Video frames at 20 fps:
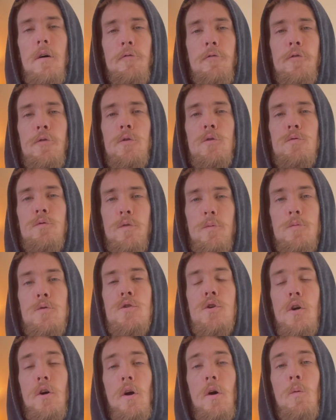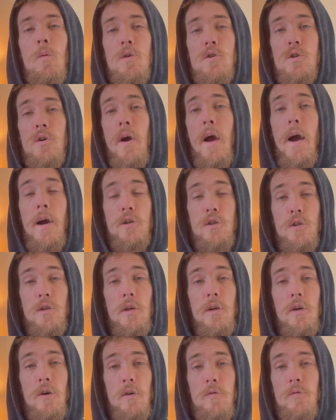fruits from sugar, which are
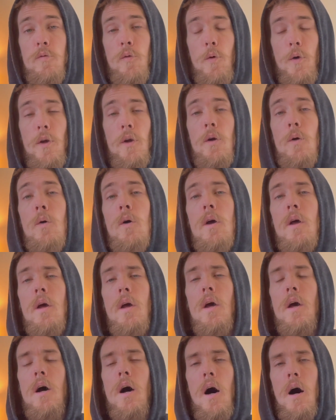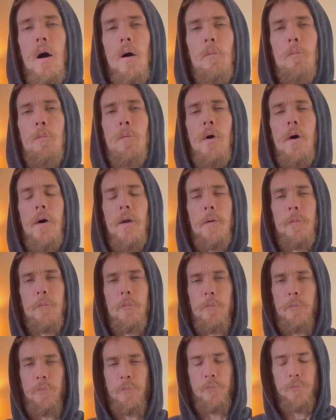actually good for you. But
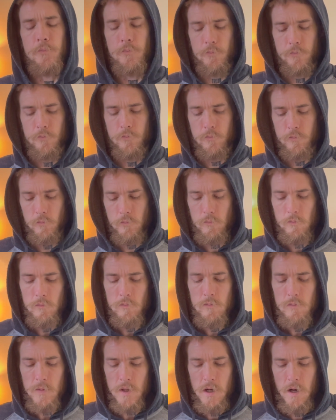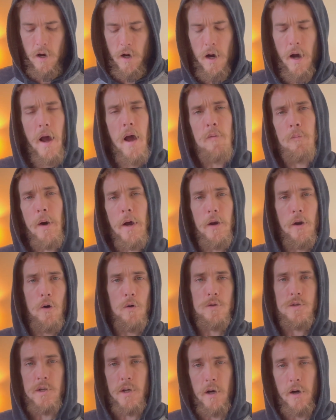I have my
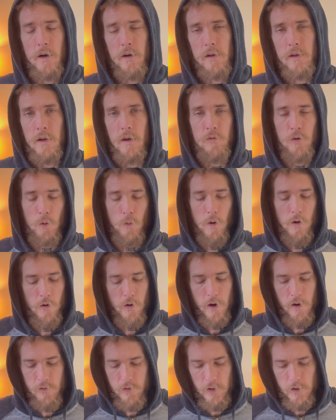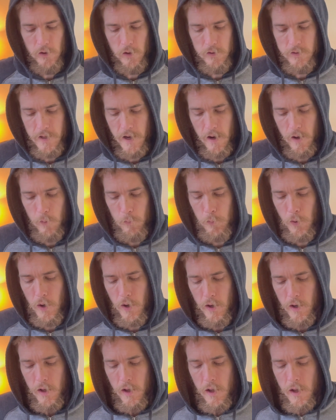notes here if you're wondering if I look down,
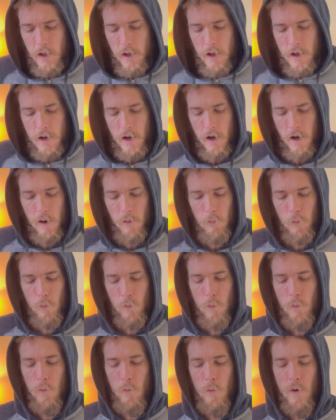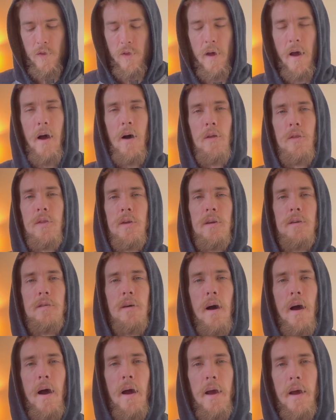but with a healthy
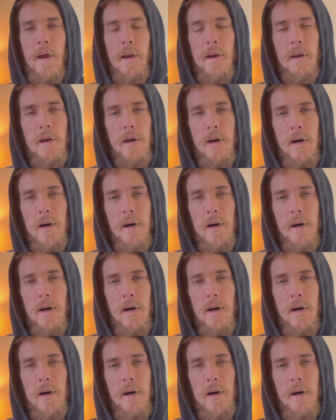diet,